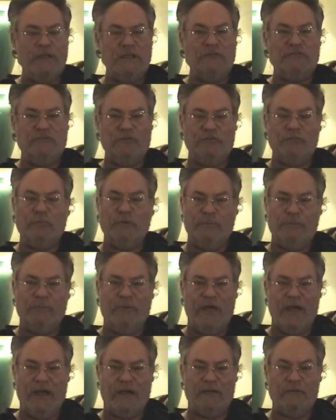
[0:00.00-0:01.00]
it just
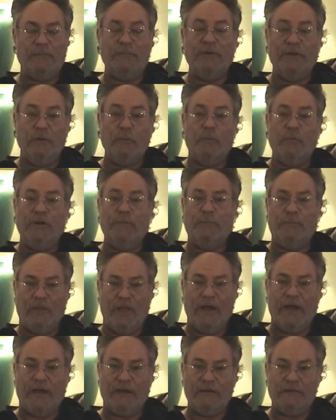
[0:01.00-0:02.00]
went black, but it went
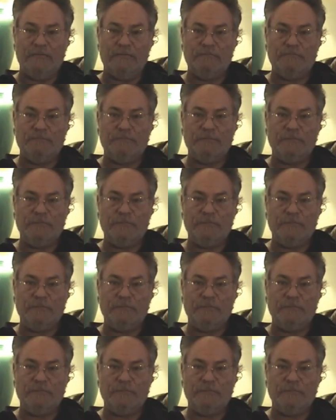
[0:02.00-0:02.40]
black.